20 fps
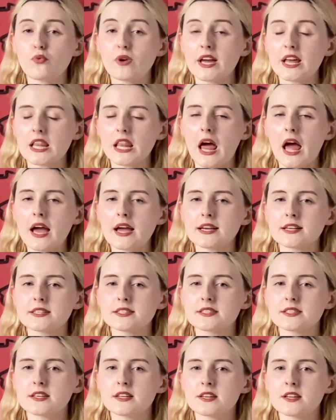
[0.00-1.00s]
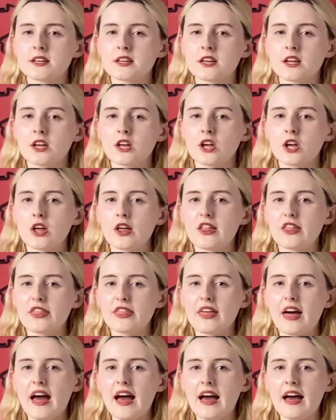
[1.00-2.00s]
realised
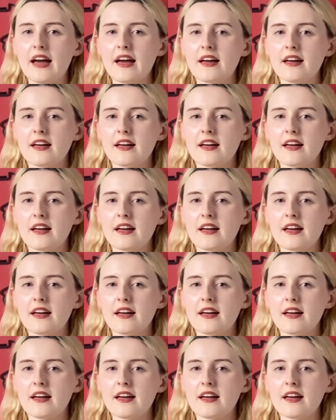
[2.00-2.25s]
that